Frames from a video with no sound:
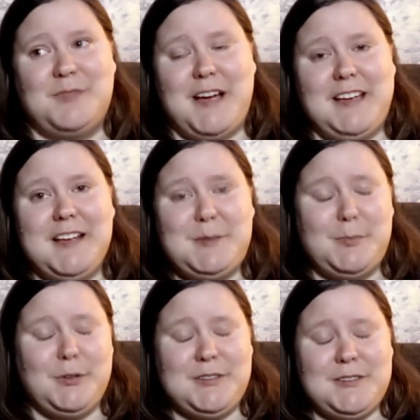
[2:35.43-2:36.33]
I guess,
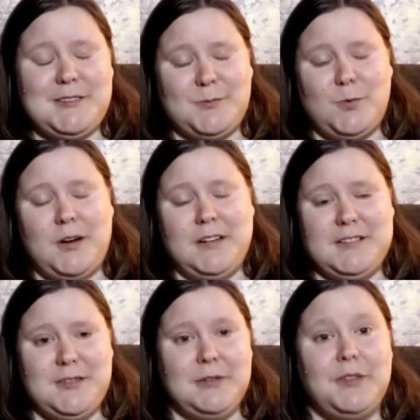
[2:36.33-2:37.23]
books 1,
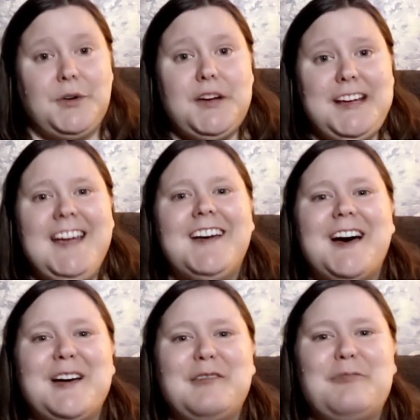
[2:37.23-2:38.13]
2, and 3
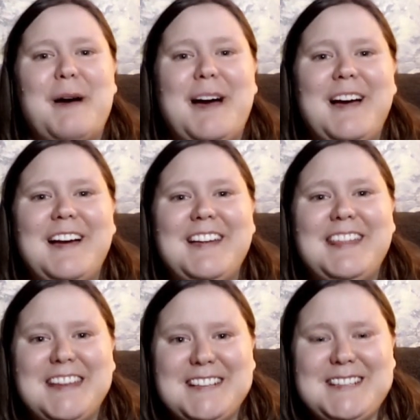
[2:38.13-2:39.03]
of my
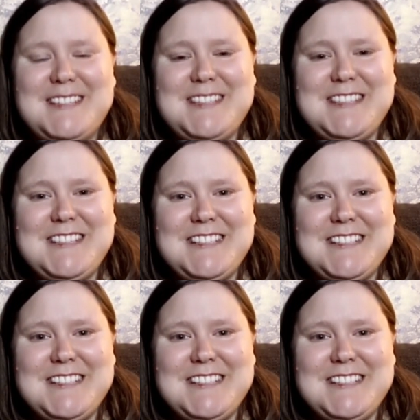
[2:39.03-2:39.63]
list.